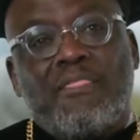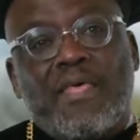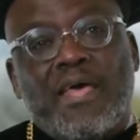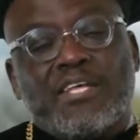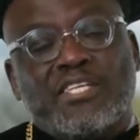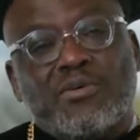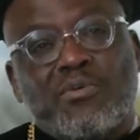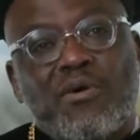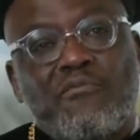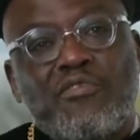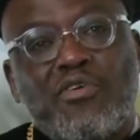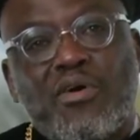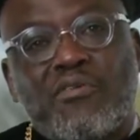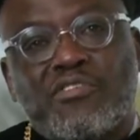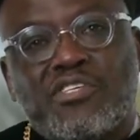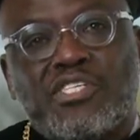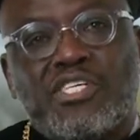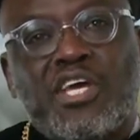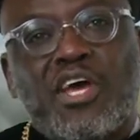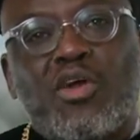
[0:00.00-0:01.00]
And some of you
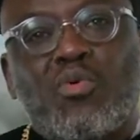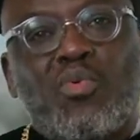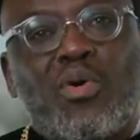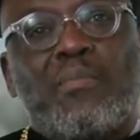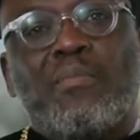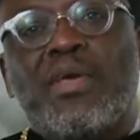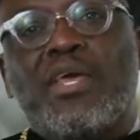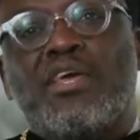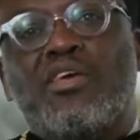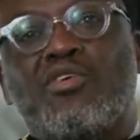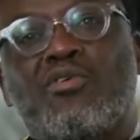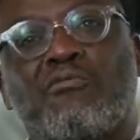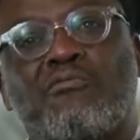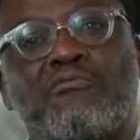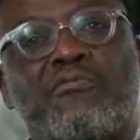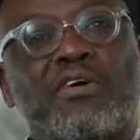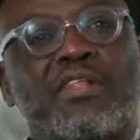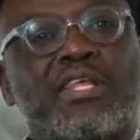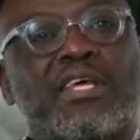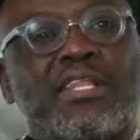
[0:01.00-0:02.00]
have shared with me your
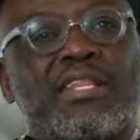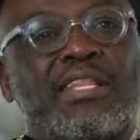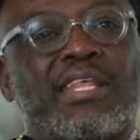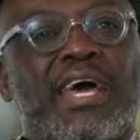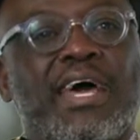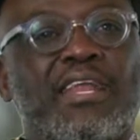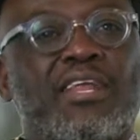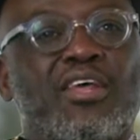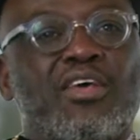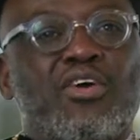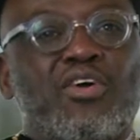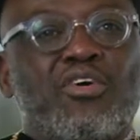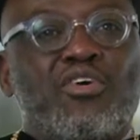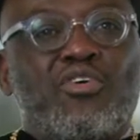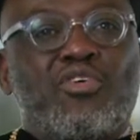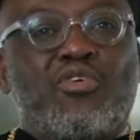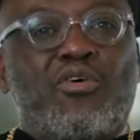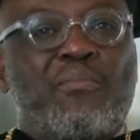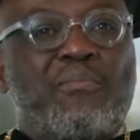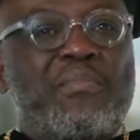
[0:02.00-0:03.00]
feeling that
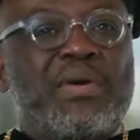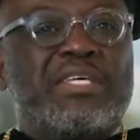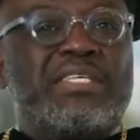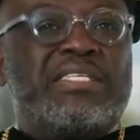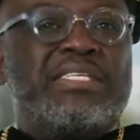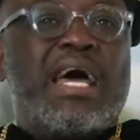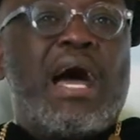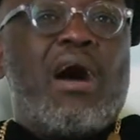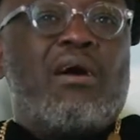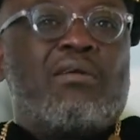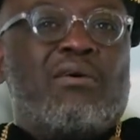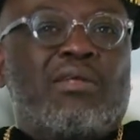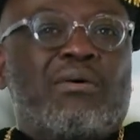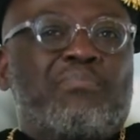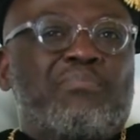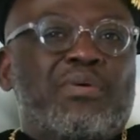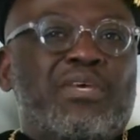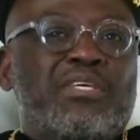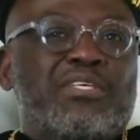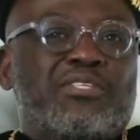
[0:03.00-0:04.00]
you've missed out on a
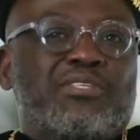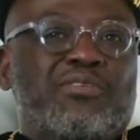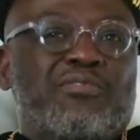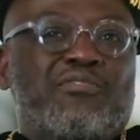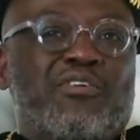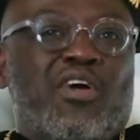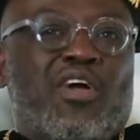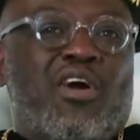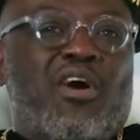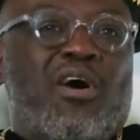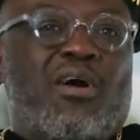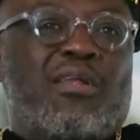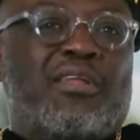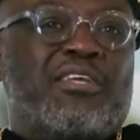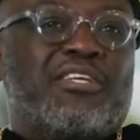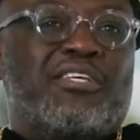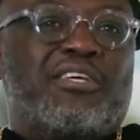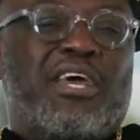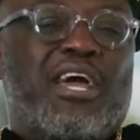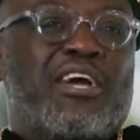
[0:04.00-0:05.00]
piece of your
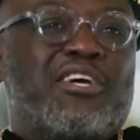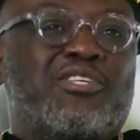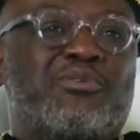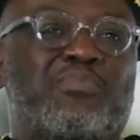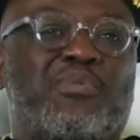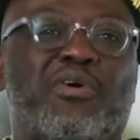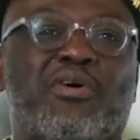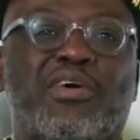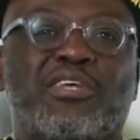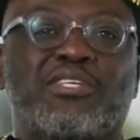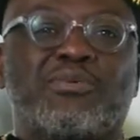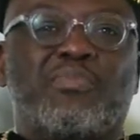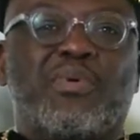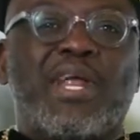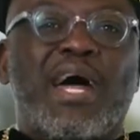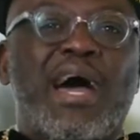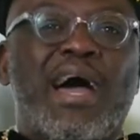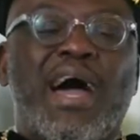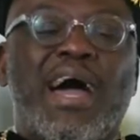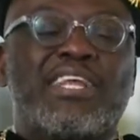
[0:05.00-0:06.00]
college experience.
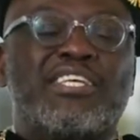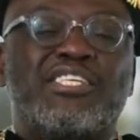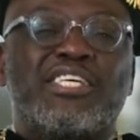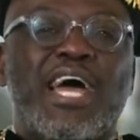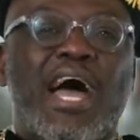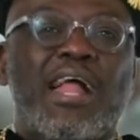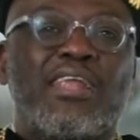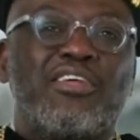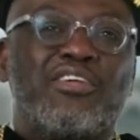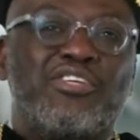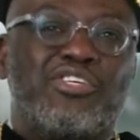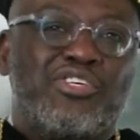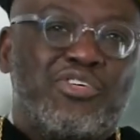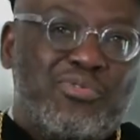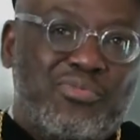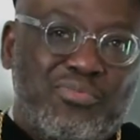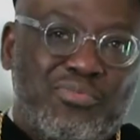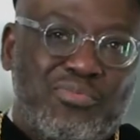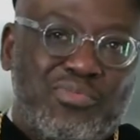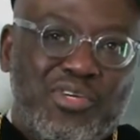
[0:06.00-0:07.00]
But I, I challenge
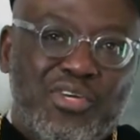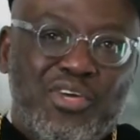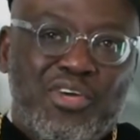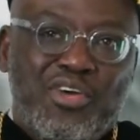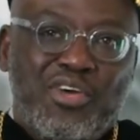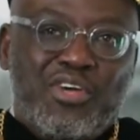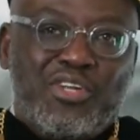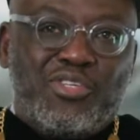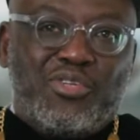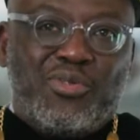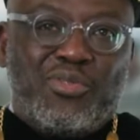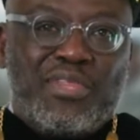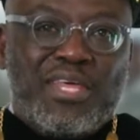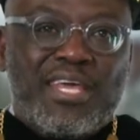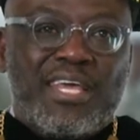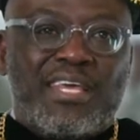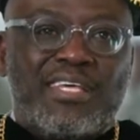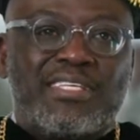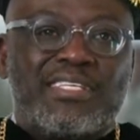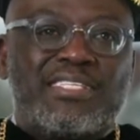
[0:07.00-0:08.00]
you to
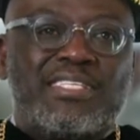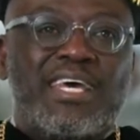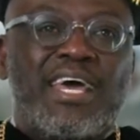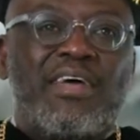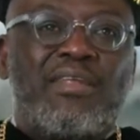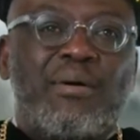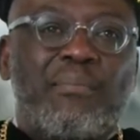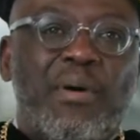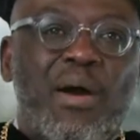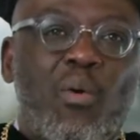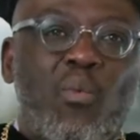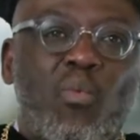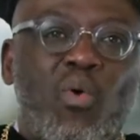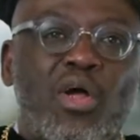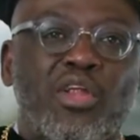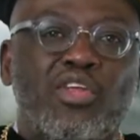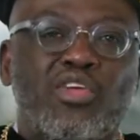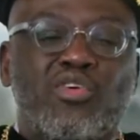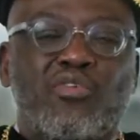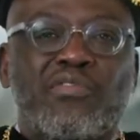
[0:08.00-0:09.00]
think instead about
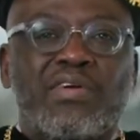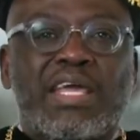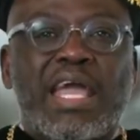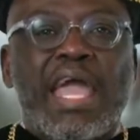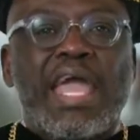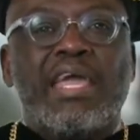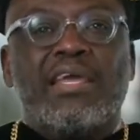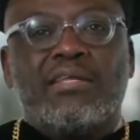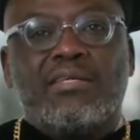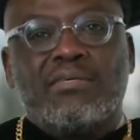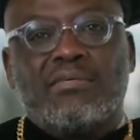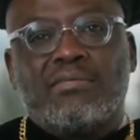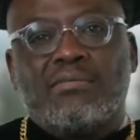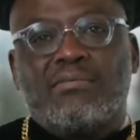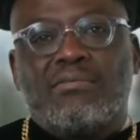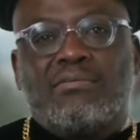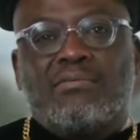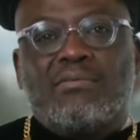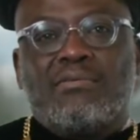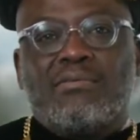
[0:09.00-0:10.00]
what you've gained.
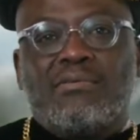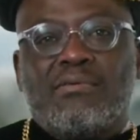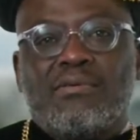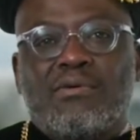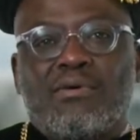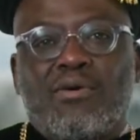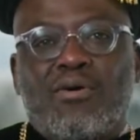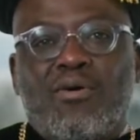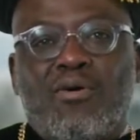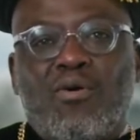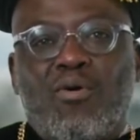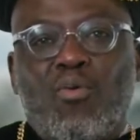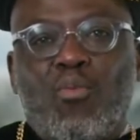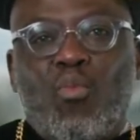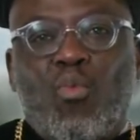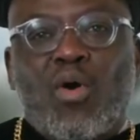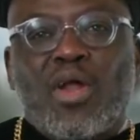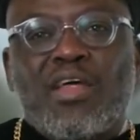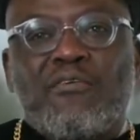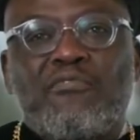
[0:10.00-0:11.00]

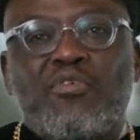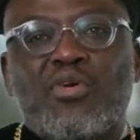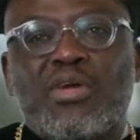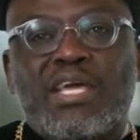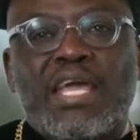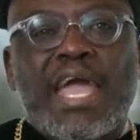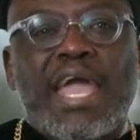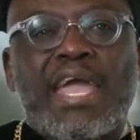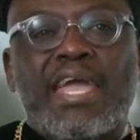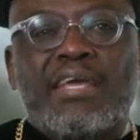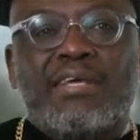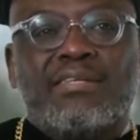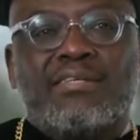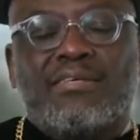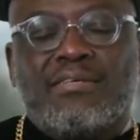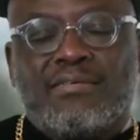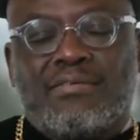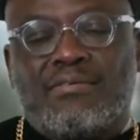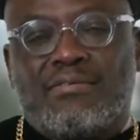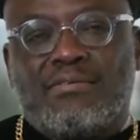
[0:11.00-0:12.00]
What have you gained